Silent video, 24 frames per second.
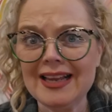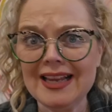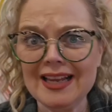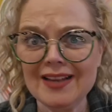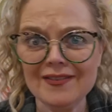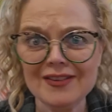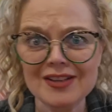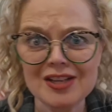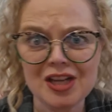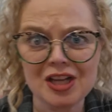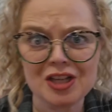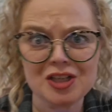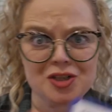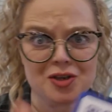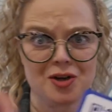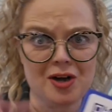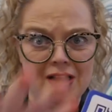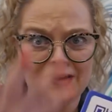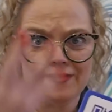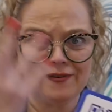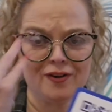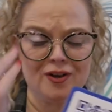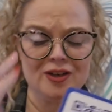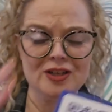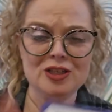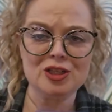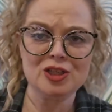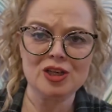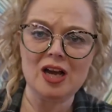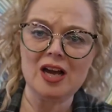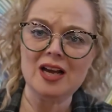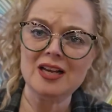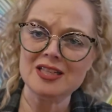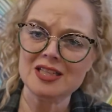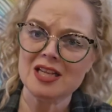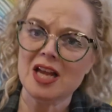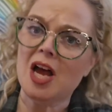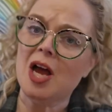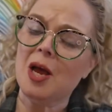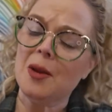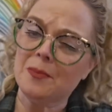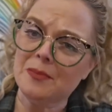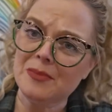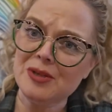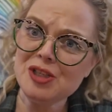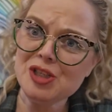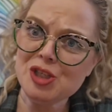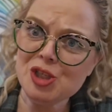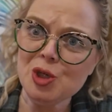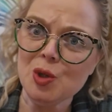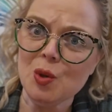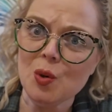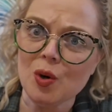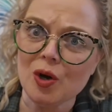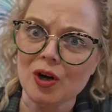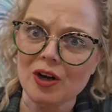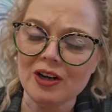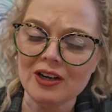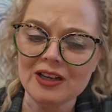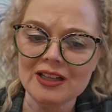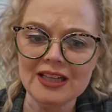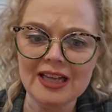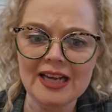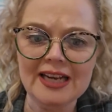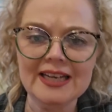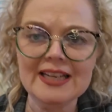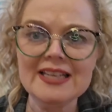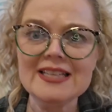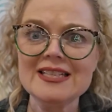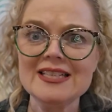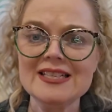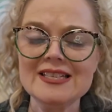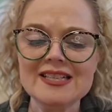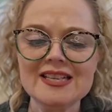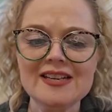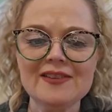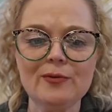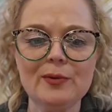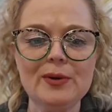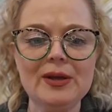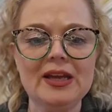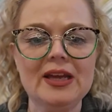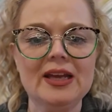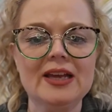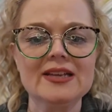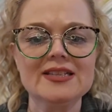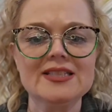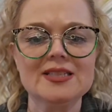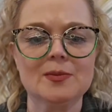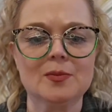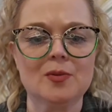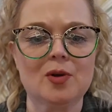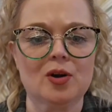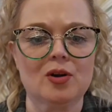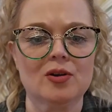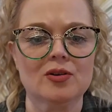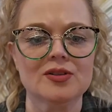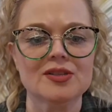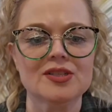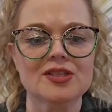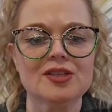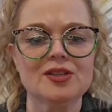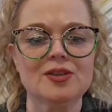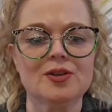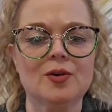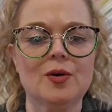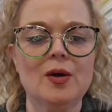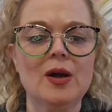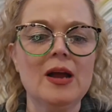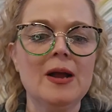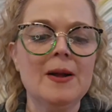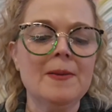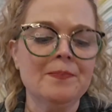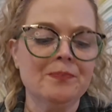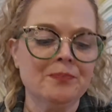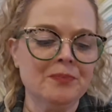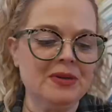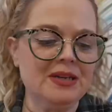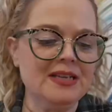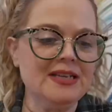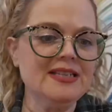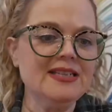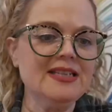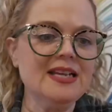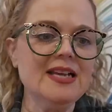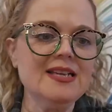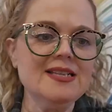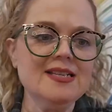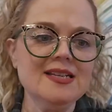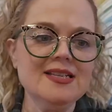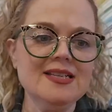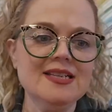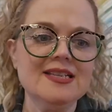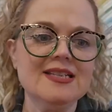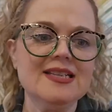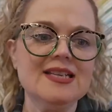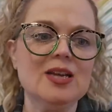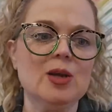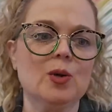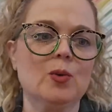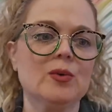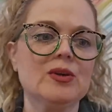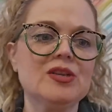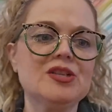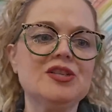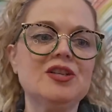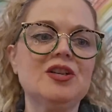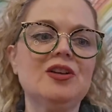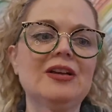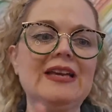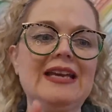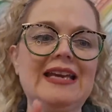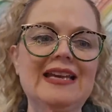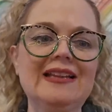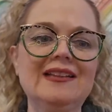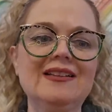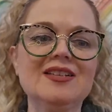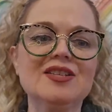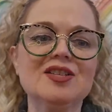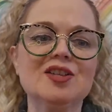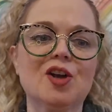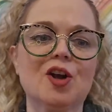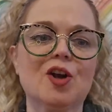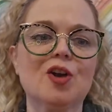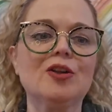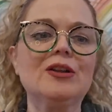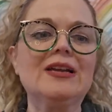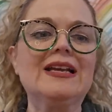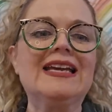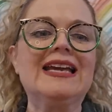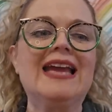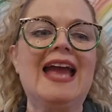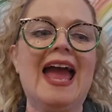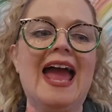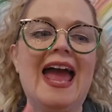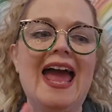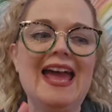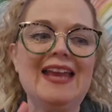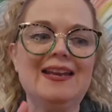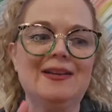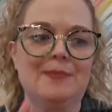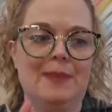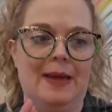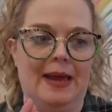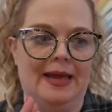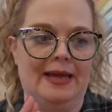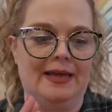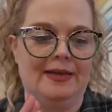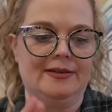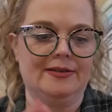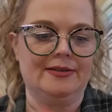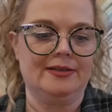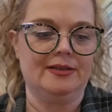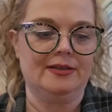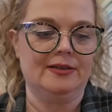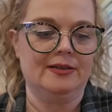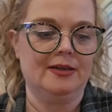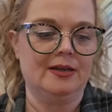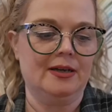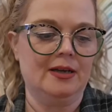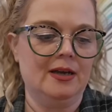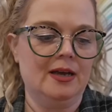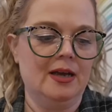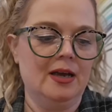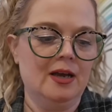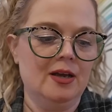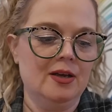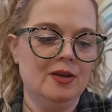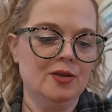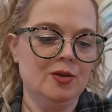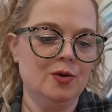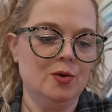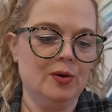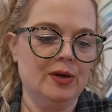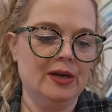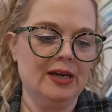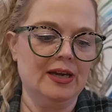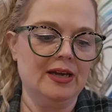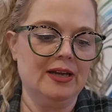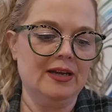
give it a try for us mature ladies and see if we can get some curls too. But it says this is the original heatless curling headband. You